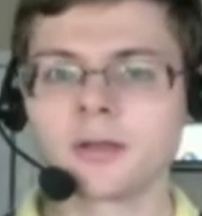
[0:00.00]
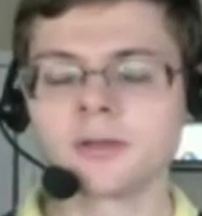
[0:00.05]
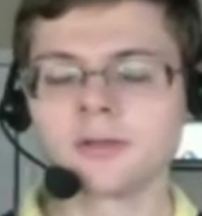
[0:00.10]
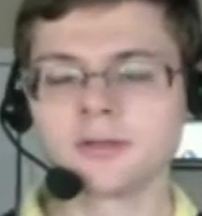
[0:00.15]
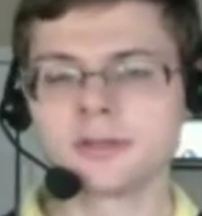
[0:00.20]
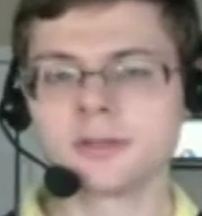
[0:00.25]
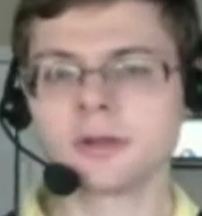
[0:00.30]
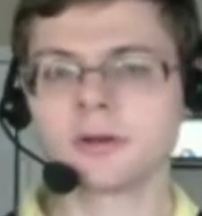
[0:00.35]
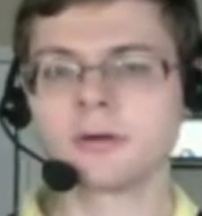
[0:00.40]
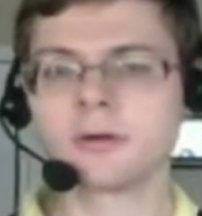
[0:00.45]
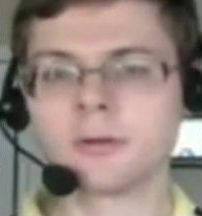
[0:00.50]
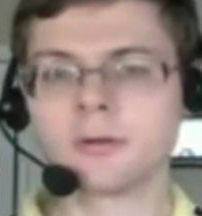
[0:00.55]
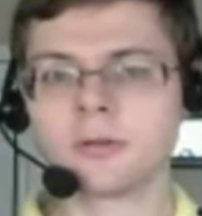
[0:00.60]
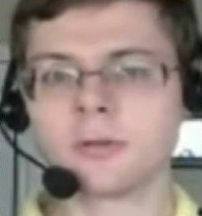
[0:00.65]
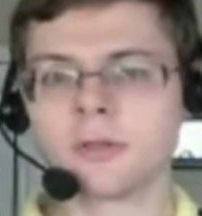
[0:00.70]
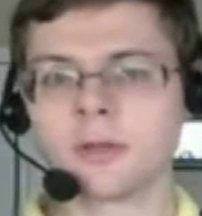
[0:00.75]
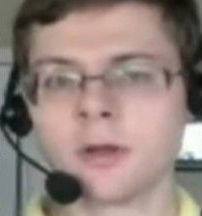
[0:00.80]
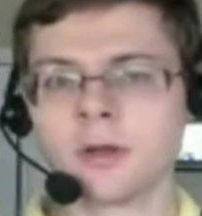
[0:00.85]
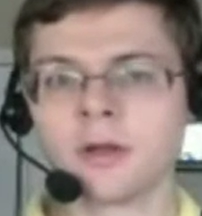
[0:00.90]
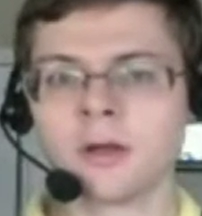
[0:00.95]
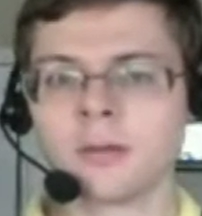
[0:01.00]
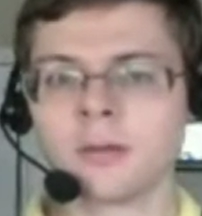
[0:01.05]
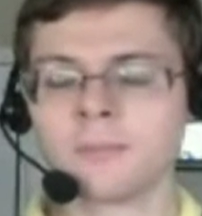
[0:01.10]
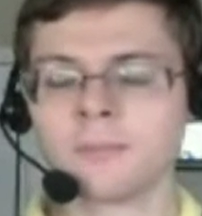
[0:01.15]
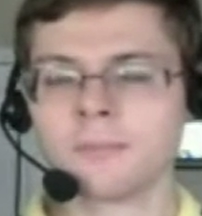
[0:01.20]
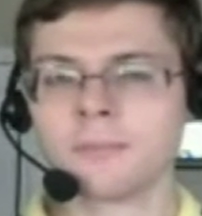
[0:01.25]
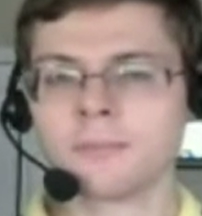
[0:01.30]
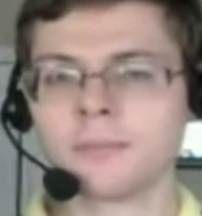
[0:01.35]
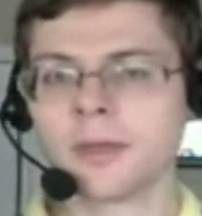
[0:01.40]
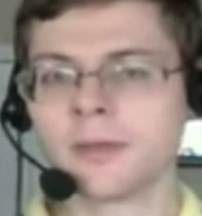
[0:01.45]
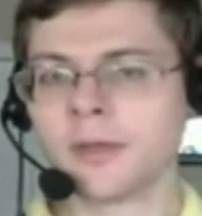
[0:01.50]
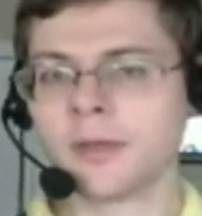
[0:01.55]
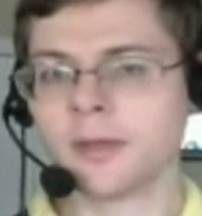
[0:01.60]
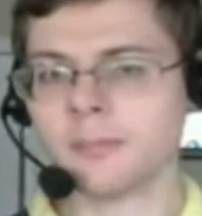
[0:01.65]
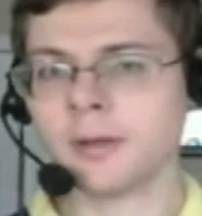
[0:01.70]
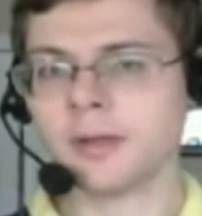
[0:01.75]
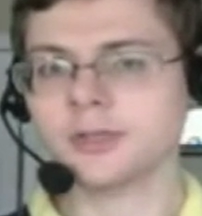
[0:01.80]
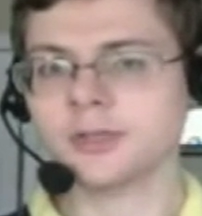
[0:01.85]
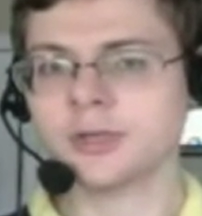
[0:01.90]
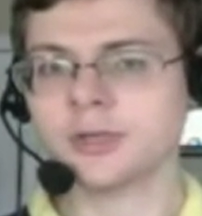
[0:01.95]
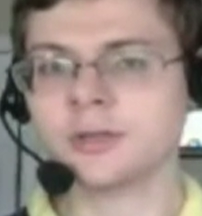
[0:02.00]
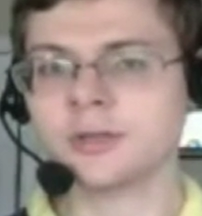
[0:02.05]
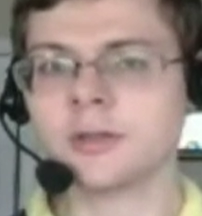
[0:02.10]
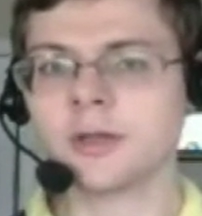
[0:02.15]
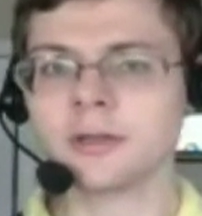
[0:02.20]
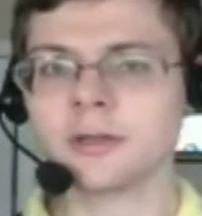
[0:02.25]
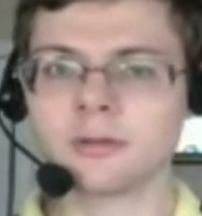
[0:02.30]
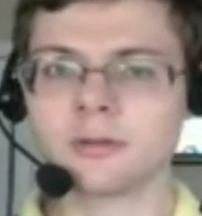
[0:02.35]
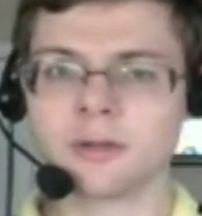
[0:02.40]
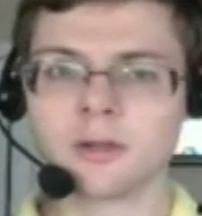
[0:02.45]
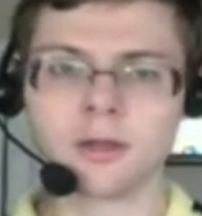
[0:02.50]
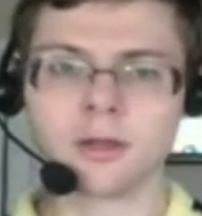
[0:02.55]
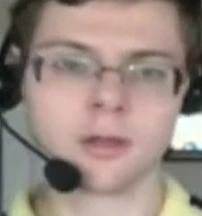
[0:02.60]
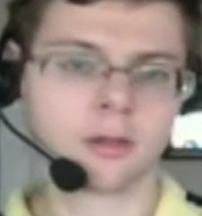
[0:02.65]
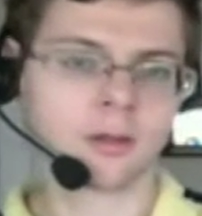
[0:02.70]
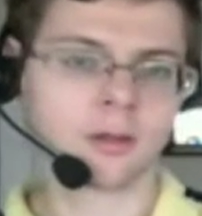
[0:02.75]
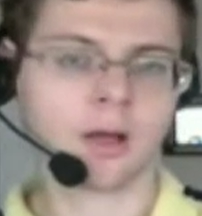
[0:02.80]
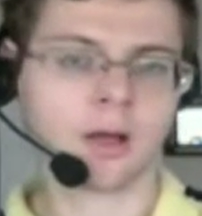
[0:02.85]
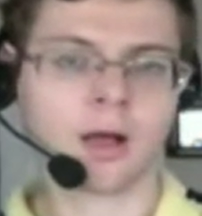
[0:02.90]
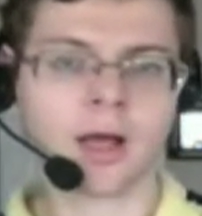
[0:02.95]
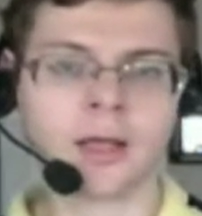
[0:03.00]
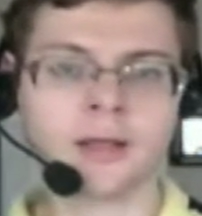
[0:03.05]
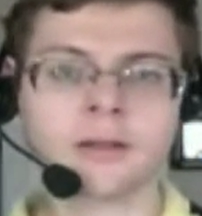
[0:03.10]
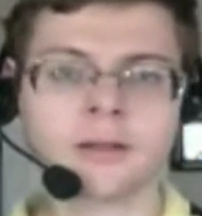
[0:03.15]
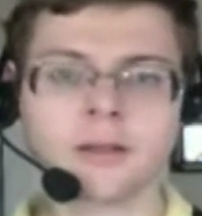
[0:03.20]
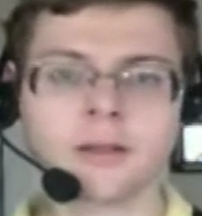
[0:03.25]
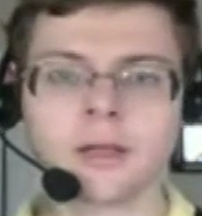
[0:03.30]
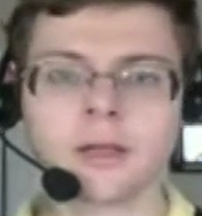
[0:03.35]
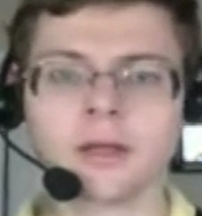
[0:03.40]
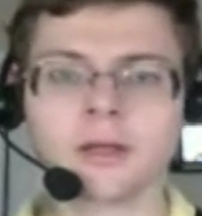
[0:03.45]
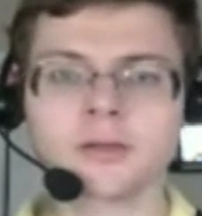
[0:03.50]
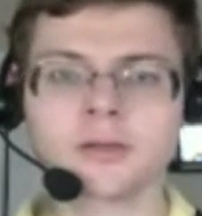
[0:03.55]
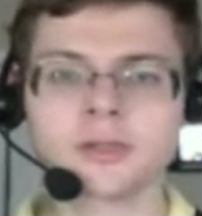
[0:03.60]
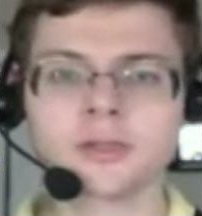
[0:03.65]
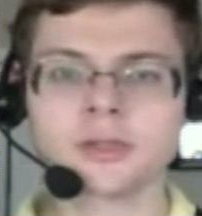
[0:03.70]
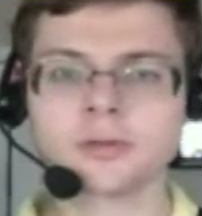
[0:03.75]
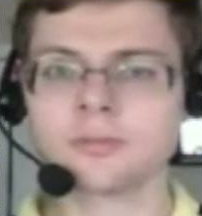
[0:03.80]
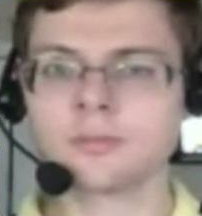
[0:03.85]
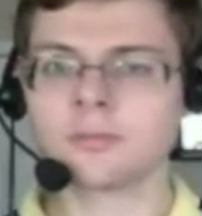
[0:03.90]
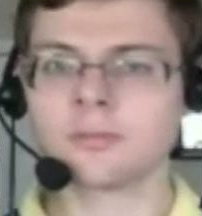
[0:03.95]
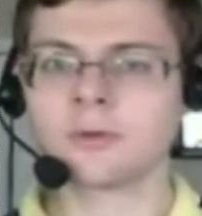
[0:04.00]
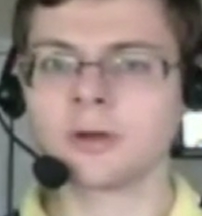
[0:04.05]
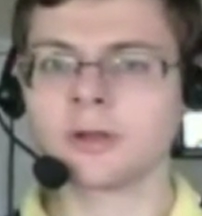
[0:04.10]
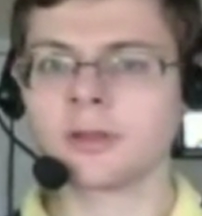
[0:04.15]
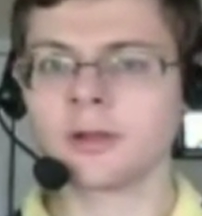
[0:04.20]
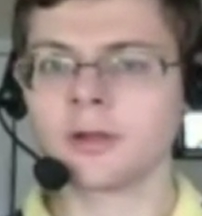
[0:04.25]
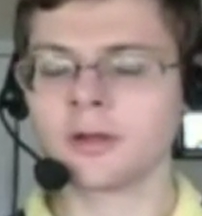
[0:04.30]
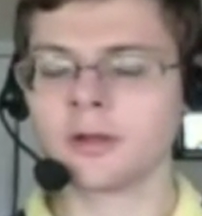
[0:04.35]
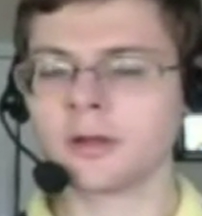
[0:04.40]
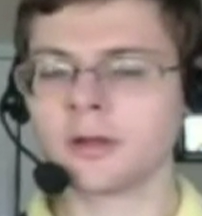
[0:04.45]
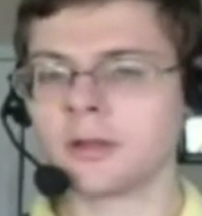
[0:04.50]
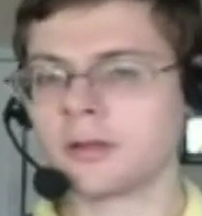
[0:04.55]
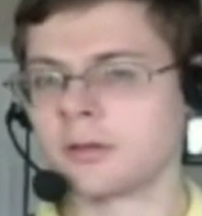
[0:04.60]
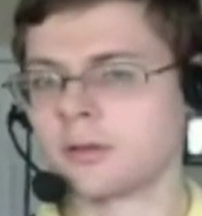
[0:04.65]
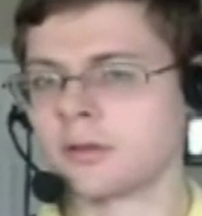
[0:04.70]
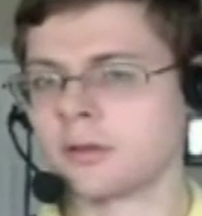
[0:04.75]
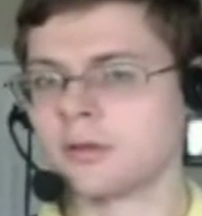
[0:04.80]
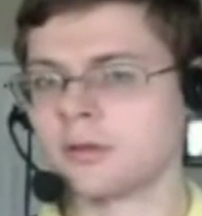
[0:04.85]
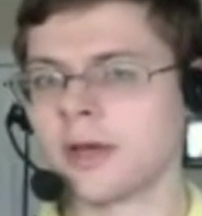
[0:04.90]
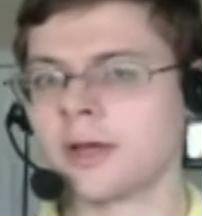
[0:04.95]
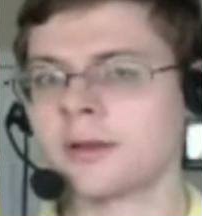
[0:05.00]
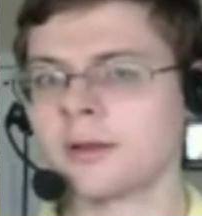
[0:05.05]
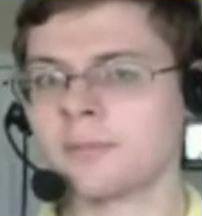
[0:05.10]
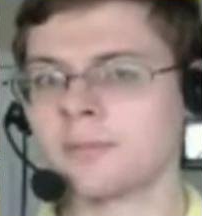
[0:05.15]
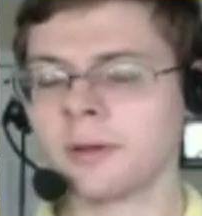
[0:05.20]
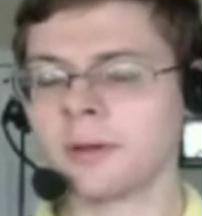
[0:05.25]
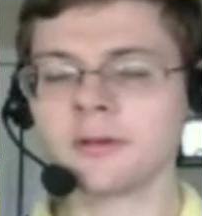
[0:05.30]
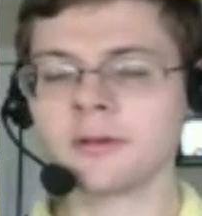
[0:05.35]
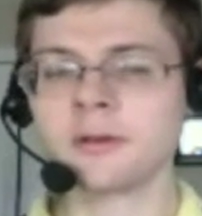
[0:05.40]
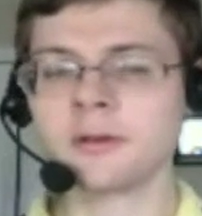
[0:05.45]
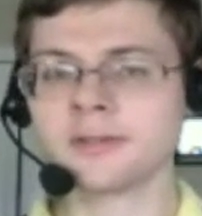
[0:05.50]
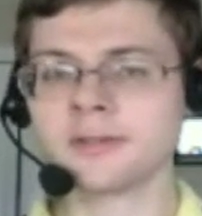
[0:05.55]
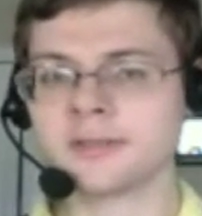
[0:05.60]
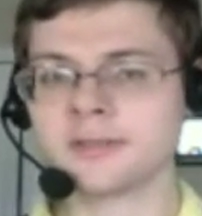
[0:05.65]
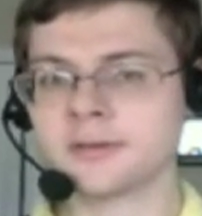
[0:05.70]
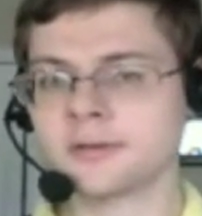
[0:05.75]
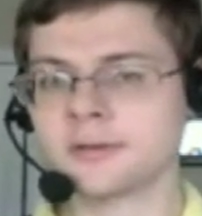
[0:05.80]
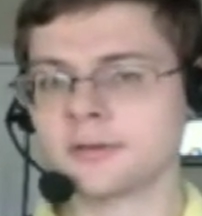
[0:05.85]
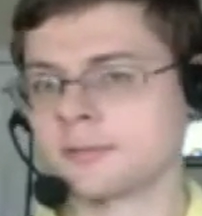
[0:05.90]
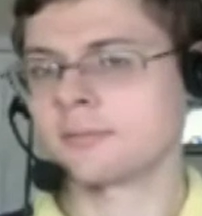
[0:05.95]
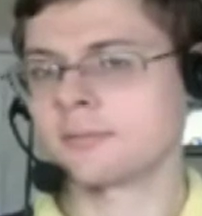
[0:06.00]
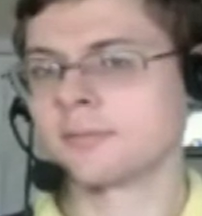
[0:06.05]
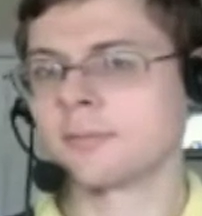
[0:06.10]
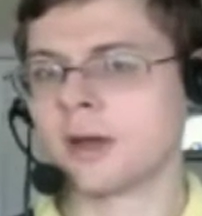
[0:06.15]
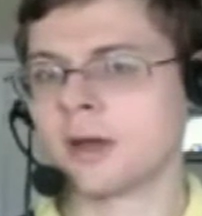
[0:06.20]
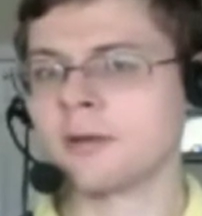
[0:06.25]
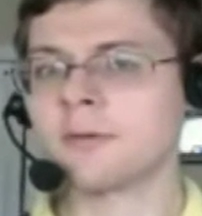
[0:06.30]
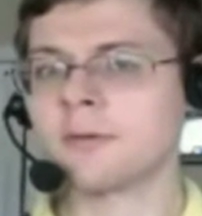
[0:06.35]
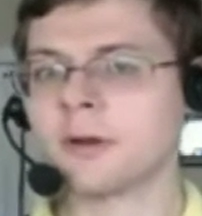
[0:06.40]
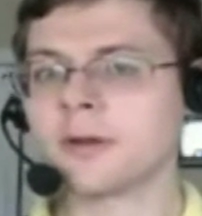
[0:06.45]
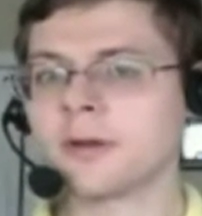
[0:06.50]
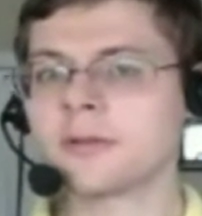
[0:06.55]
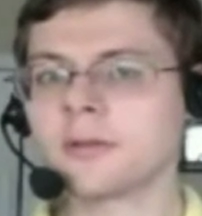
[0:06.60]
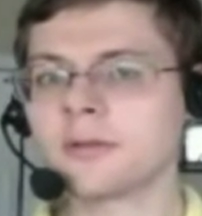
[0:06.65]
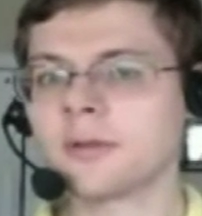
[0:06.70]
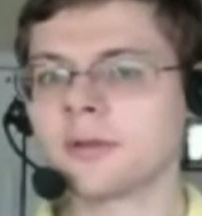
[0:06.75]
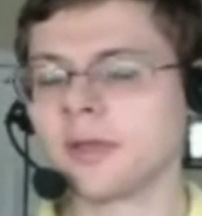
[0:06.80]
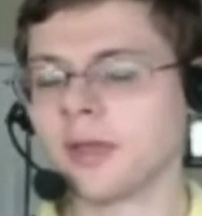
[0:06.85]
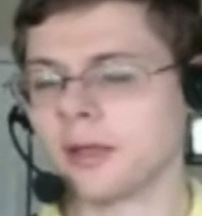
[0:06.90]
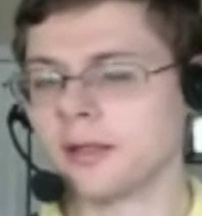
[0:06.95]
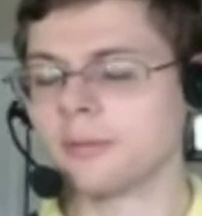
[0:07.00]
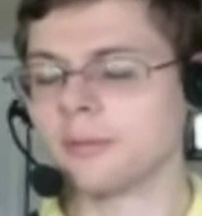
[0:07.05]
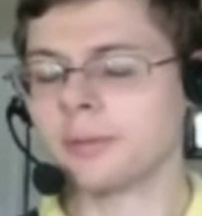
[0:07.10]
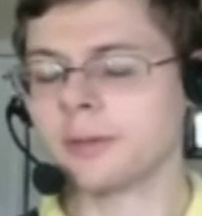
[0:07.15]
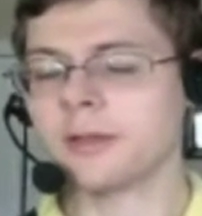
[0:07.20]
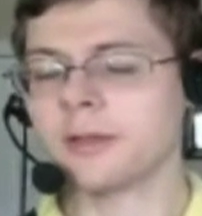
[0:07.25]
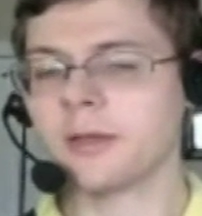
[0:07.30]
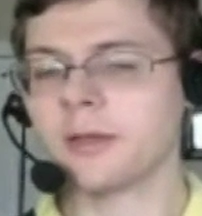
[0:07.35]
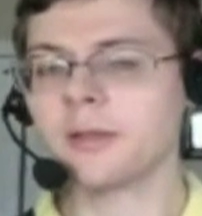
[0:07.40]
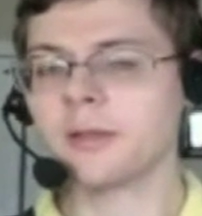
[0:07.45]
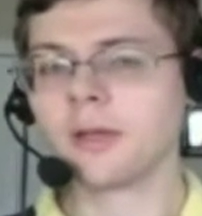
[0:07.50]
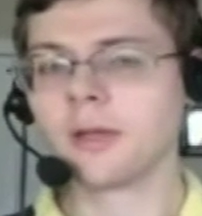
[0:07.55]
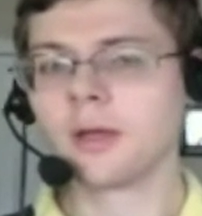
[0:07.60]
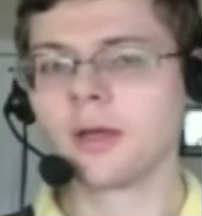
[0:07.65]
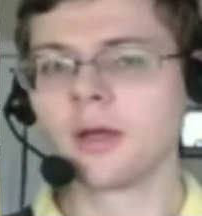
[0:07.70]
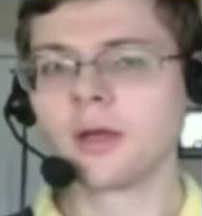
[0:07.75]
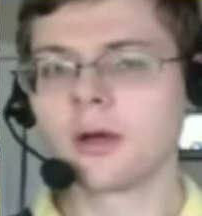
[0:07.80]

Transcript: So, and I mentioned that I engaged with a United Methodist Reverend, Caleb Pitkin,